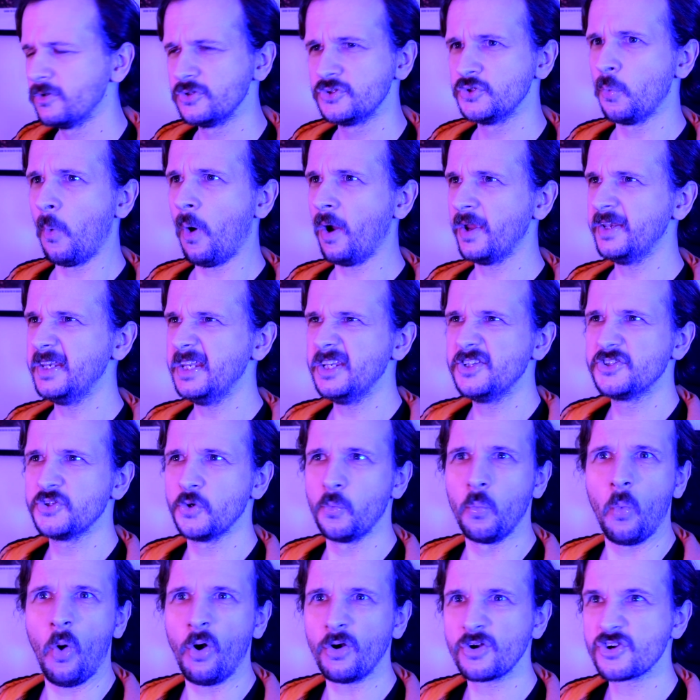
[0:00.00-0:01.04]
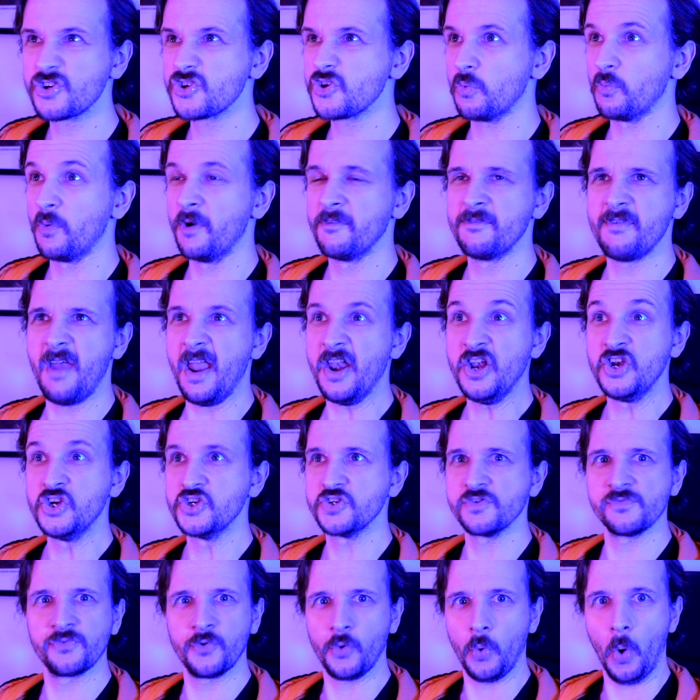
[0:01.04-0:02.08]
Do I need to watch Revenge
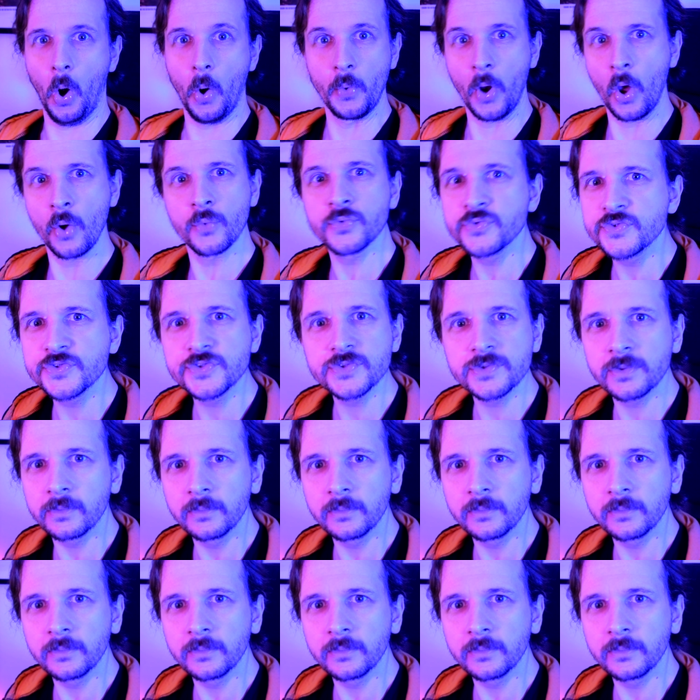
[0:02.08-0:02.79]
of Kronos?